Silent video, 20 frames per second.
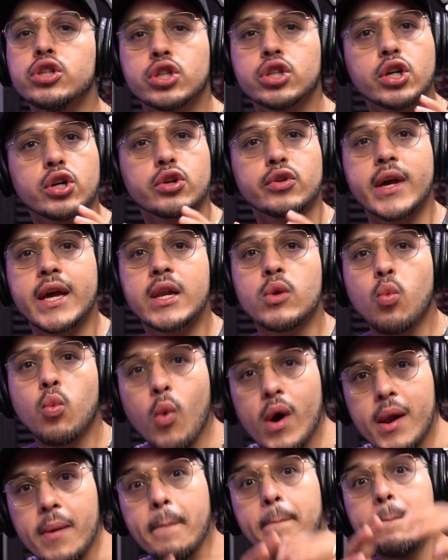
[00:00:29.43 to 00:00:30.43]
to create
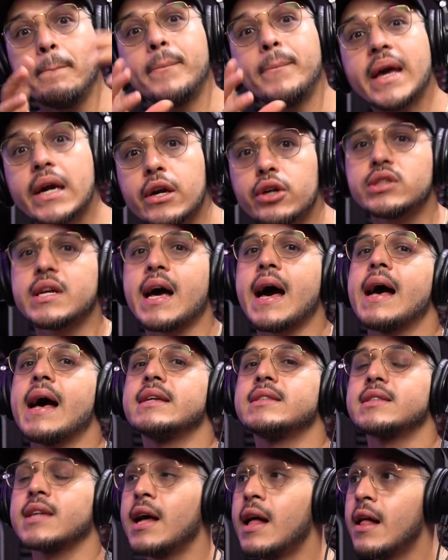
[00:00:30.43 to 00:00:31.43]
one bigger
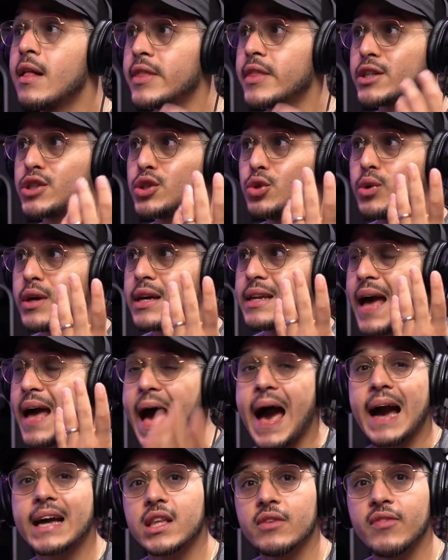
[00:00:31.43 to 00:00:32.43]
task that you can
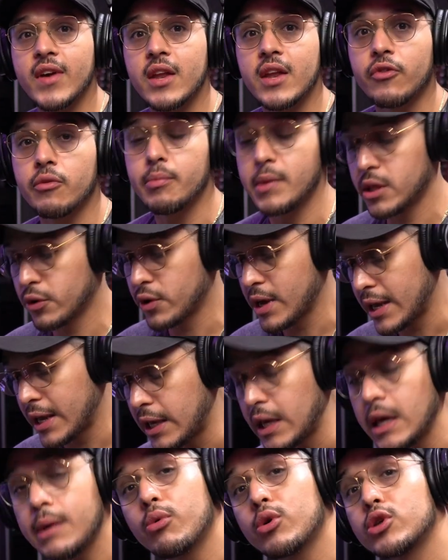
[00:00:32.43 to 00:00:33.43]
activate from either a
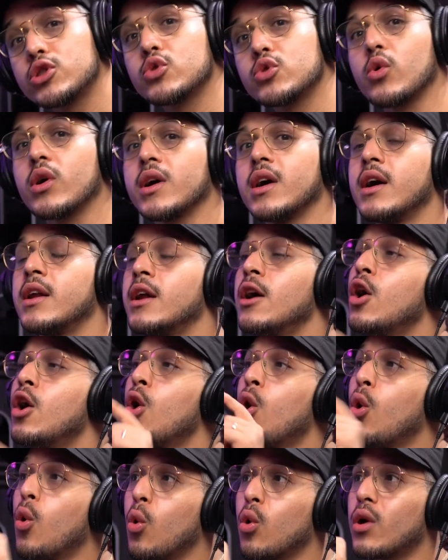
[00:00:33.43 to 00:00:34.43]
keyboard shortcut
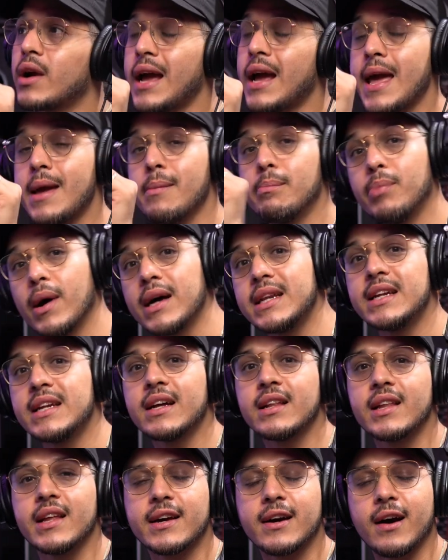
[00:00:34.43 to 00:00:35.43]
or a button
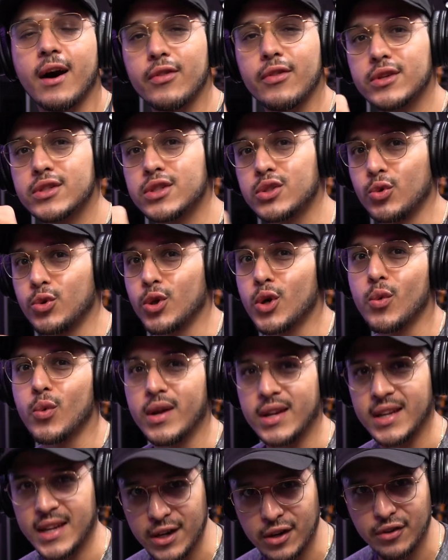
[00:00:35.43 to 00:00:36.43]
click on the Studio
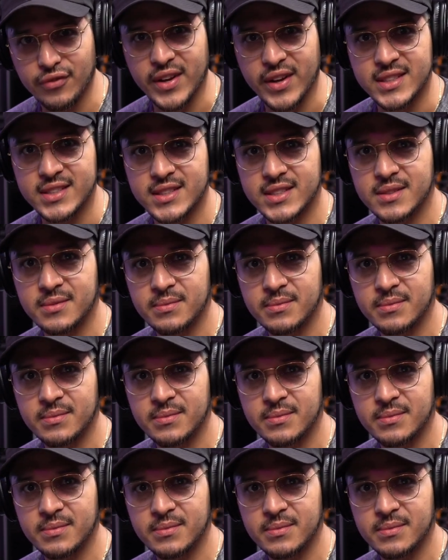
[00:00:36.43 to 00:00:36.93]
One interface.